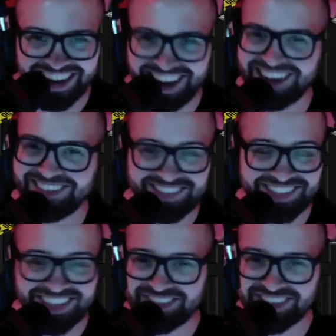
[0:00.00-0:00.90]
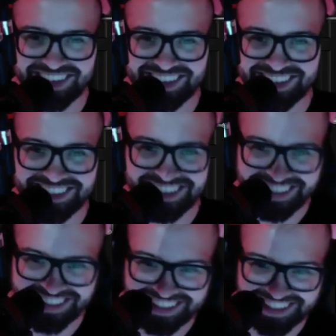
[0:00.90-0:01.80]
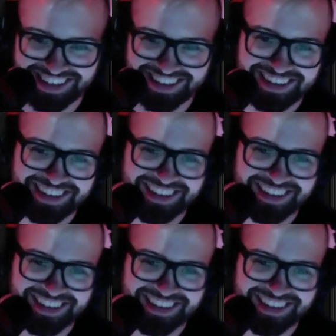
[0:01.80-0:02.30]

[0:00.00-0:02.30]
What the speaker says: I'm definitely not going to say anything now.